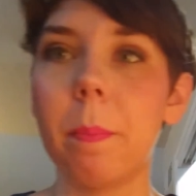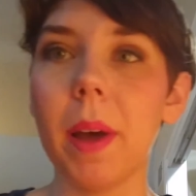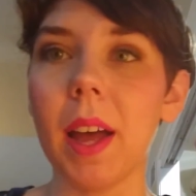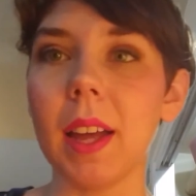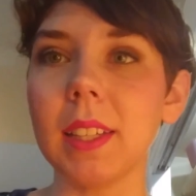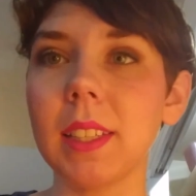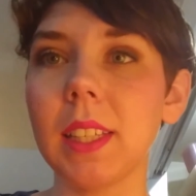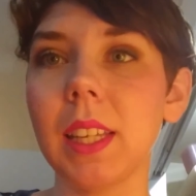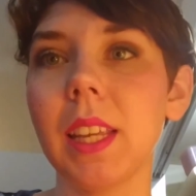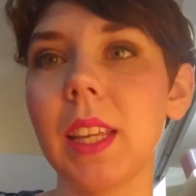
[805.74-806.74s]

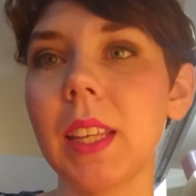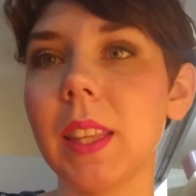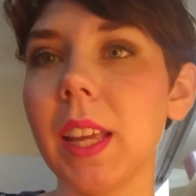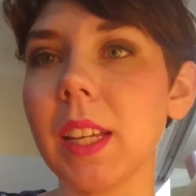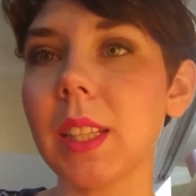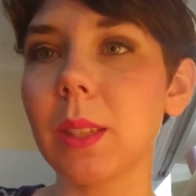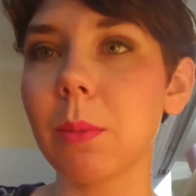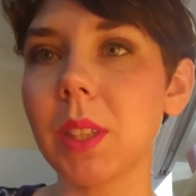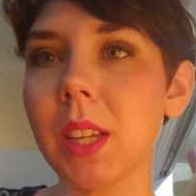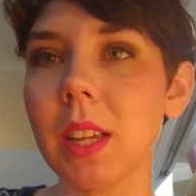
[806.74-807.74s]
But that's
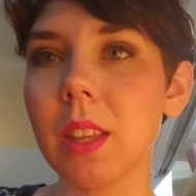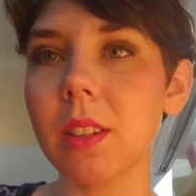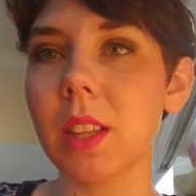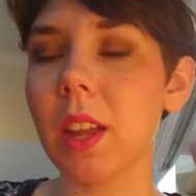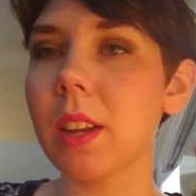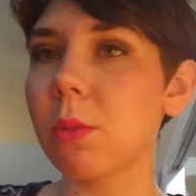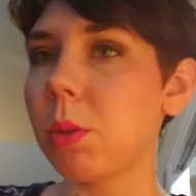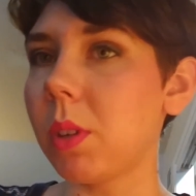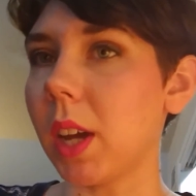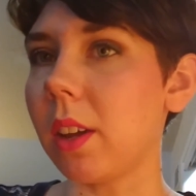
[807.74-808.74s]
what I look like
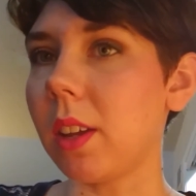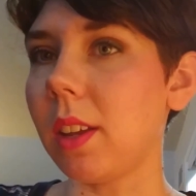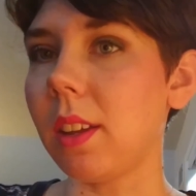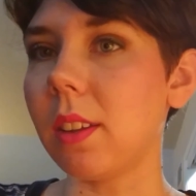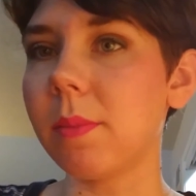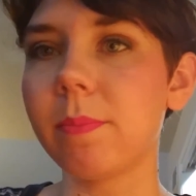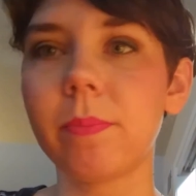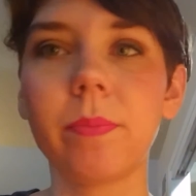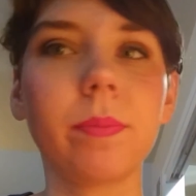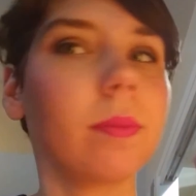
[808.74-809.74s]
today.
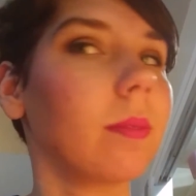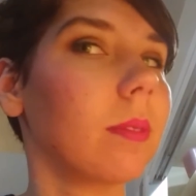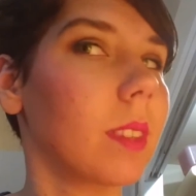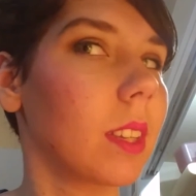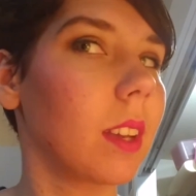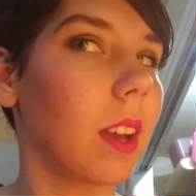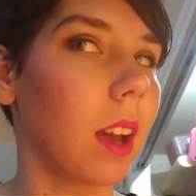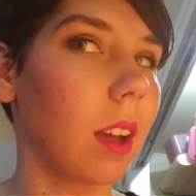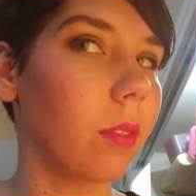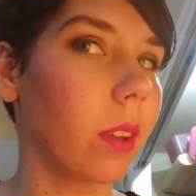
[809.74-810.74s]

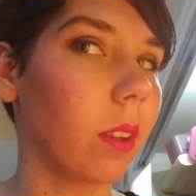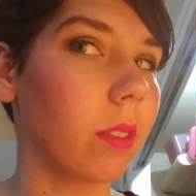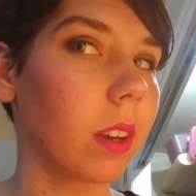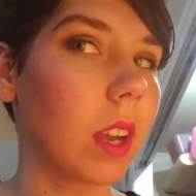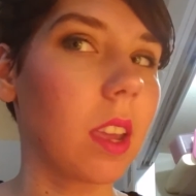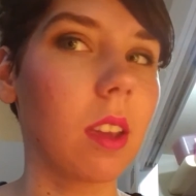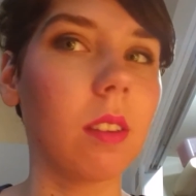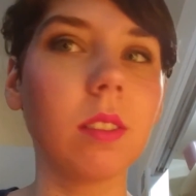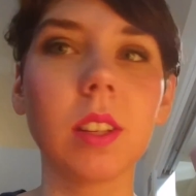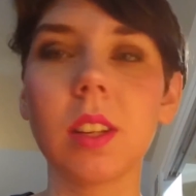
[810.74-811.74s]
I feel very
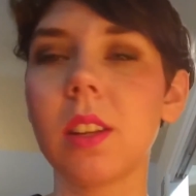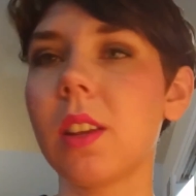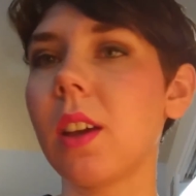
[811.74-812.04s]
cute.